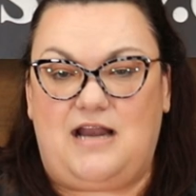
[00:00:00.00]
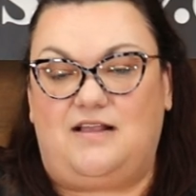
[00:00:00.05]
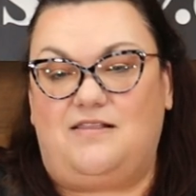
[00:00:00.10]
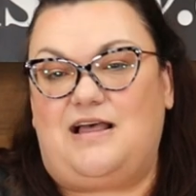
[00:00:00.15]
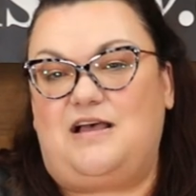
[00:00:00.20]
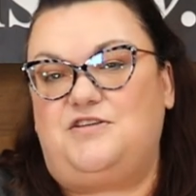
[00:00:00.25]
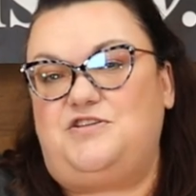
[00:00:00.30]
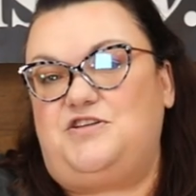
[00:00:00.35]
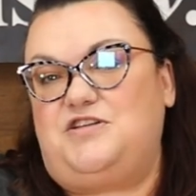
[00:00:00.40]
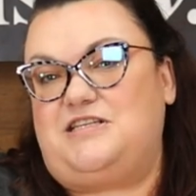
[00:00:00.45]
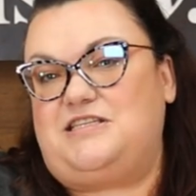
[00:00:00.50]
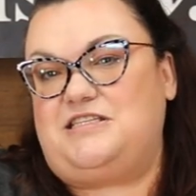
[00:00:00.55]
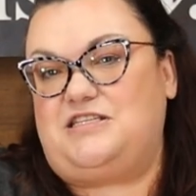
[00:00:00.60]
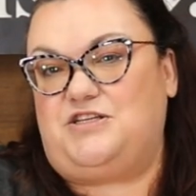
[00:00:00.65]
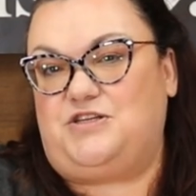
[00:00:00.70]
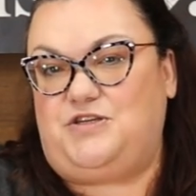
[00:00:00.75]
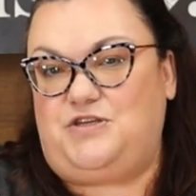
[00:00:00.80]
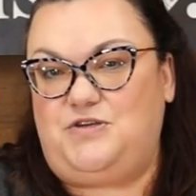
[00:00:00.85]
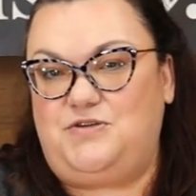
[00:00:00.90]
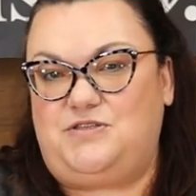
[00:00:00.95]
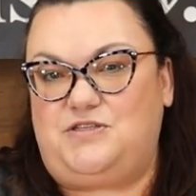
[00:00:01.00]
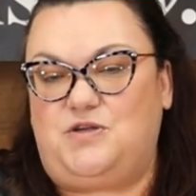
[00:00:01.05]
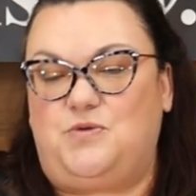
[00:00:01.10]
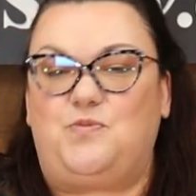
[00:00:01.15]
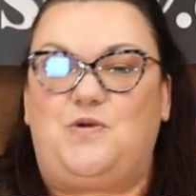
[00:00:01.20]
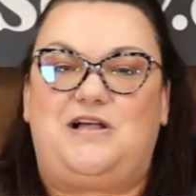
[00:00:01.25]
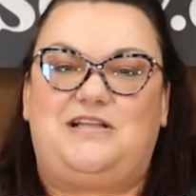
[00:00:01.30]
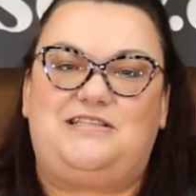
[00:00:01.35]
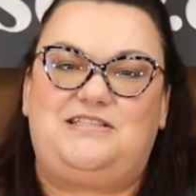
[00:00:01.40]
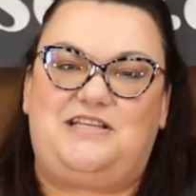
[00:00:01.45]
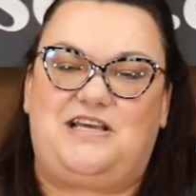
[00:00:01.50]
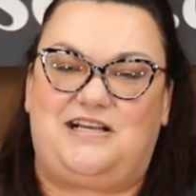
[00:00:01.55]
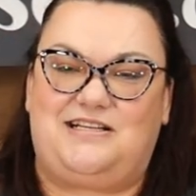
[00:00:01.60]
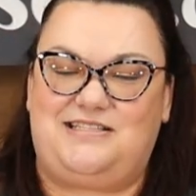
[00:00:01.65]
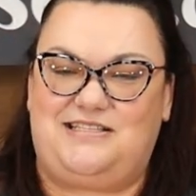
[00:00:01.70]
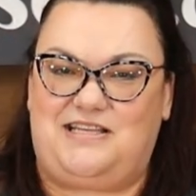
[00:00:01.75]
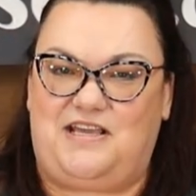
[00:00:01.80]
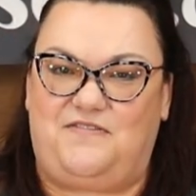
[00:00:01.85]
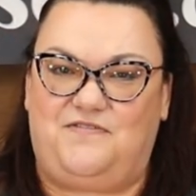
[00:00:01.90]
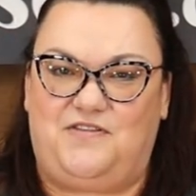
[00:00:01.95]
and allows you to still use it while it's tucked
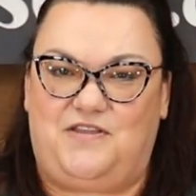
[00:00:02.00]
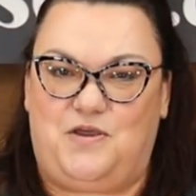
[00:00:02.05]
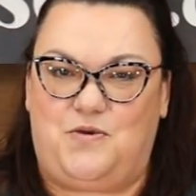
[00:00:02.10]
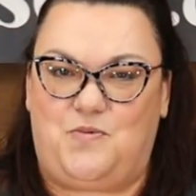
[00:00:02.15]
safely